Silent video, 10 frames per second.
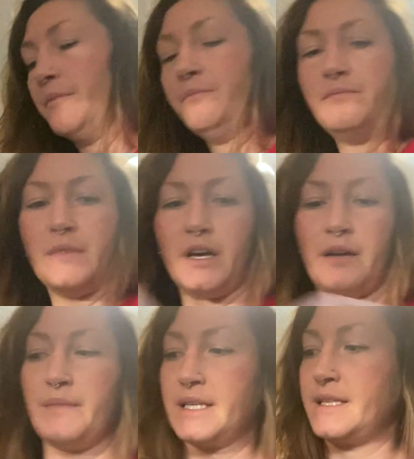I'm
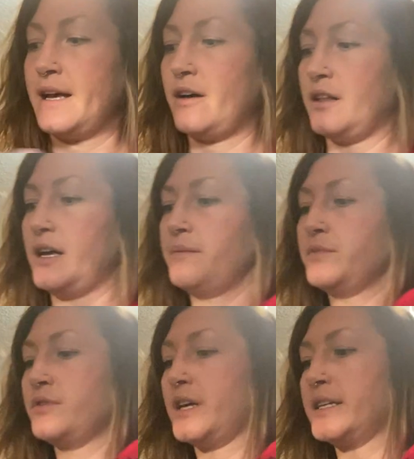gonna mix that all up.
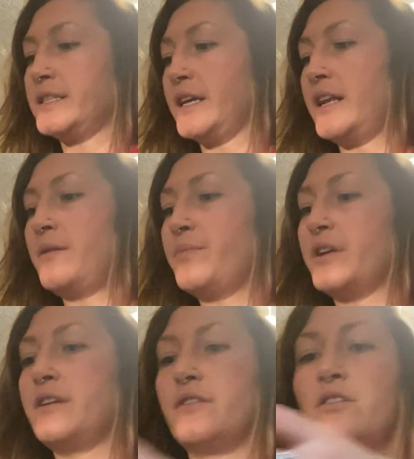You guys get it, but
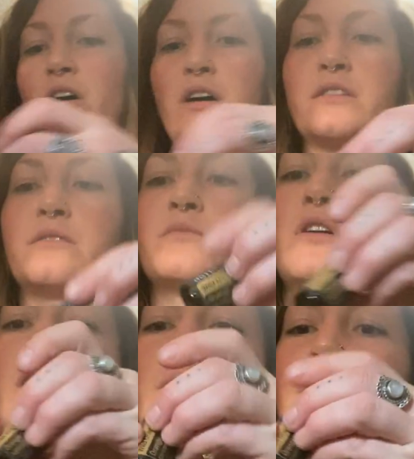another awesome
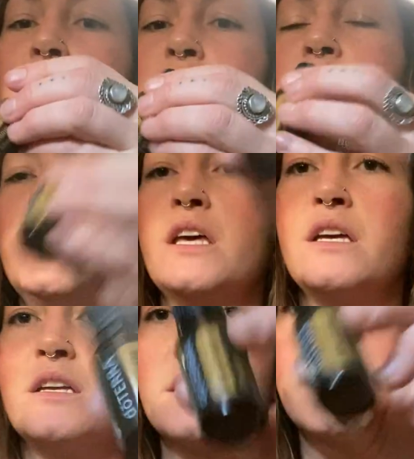combo
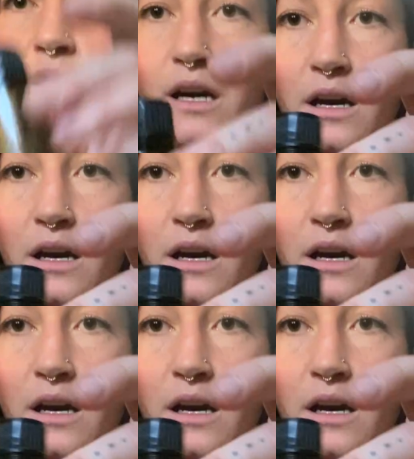is